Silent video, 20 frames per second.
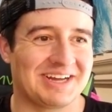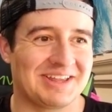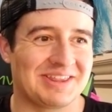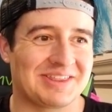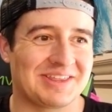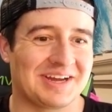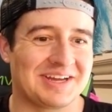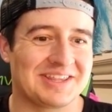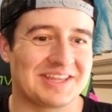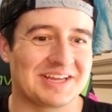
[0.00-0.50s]

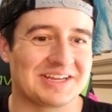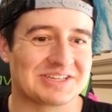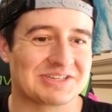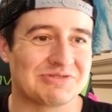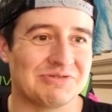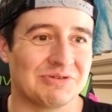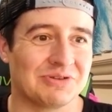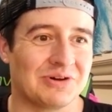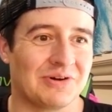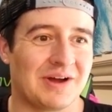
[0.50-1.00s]
I think it's
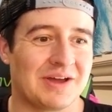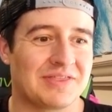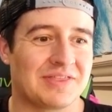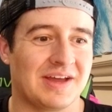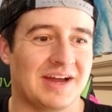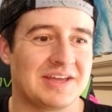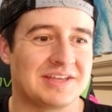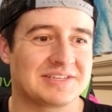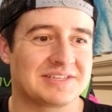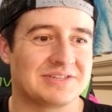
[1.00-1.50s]
cool though.
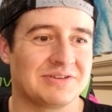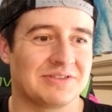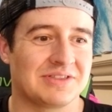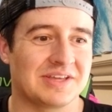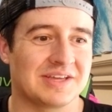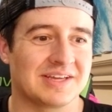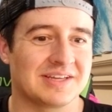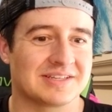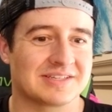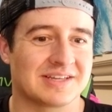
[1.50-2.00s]
I still
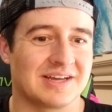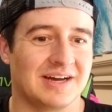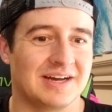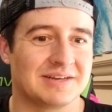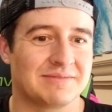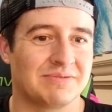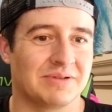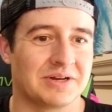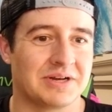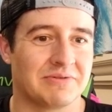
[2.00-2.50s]
think it's
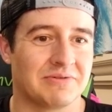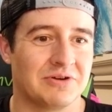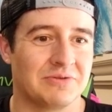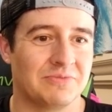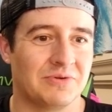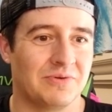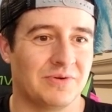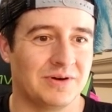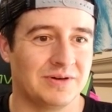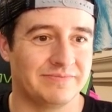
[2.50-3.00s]
got plenty of
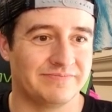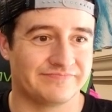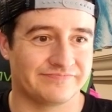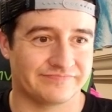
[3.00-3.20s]
room